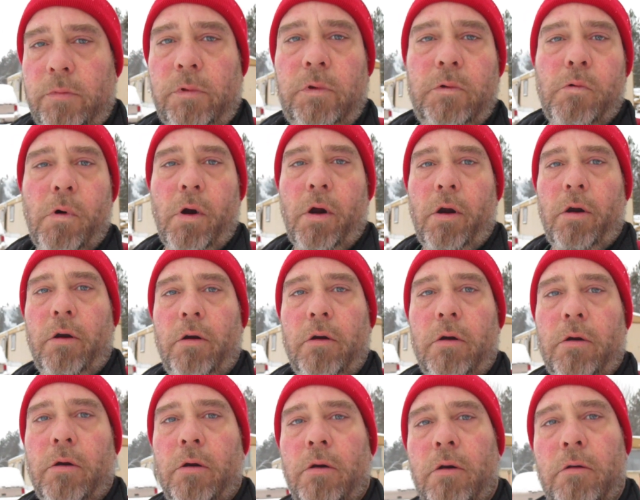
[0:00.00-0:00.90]
to
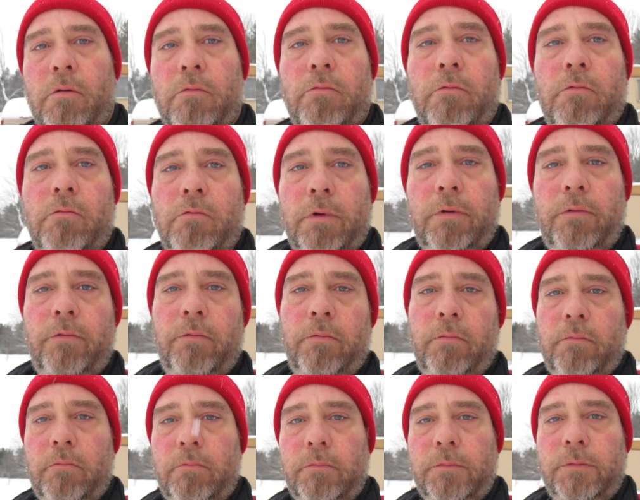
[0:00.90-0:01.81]
where it would
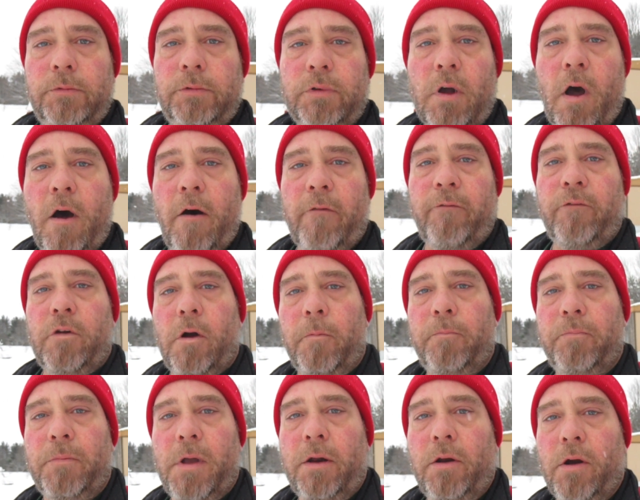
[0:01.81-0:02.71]
soften
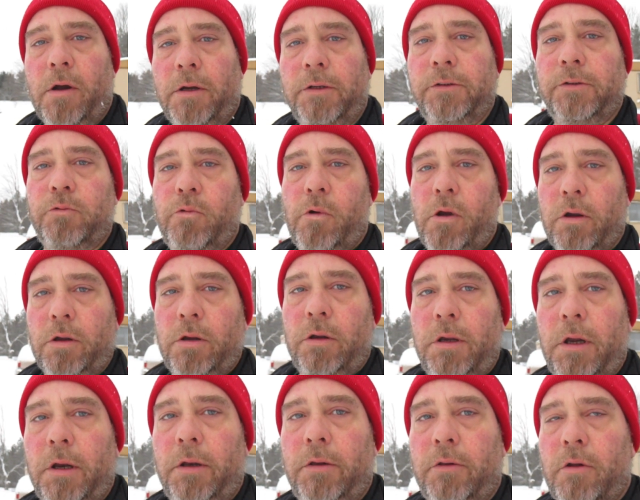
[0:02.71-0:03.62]
up that ice where I
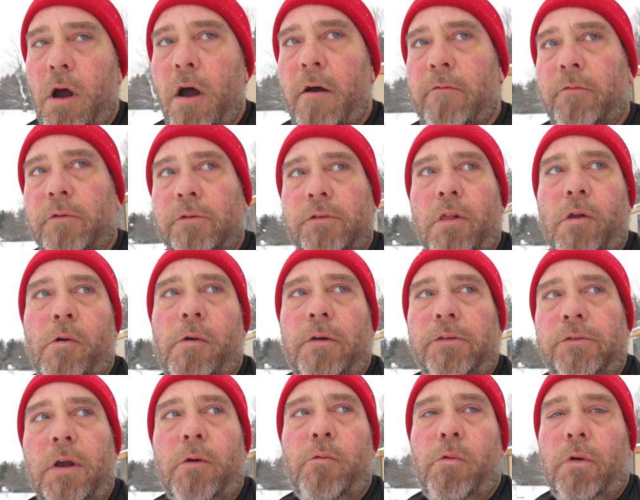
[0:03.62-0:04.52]
could get it off because
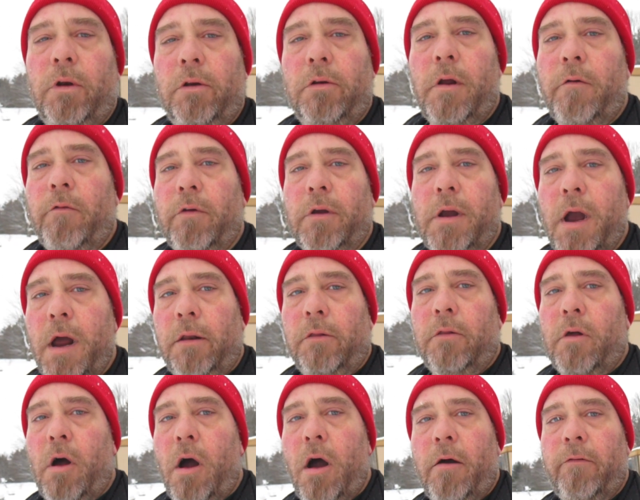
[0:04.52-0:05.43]
otherwise I would have never got
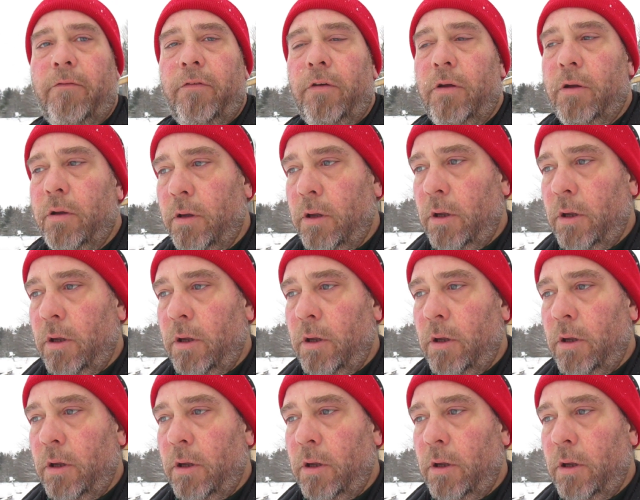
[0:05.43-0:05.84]
it off.